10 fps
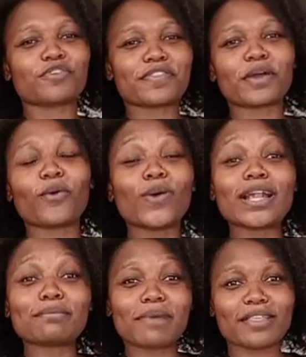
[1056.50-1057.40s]
for the
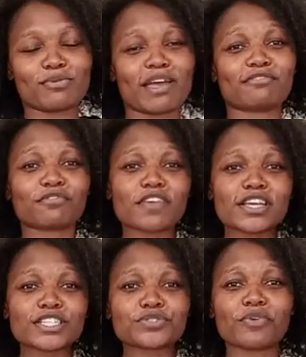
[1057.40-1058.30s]
whole month. We have
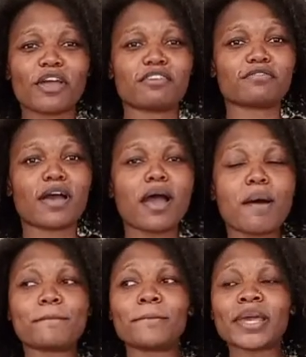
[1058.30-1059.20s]
fish, we have
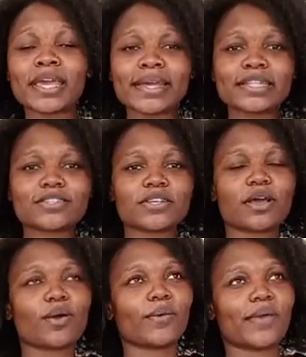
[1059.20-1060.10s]
meat,
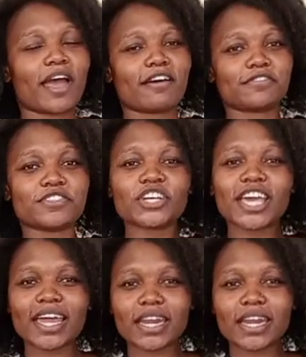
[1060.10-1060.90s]
we have chicken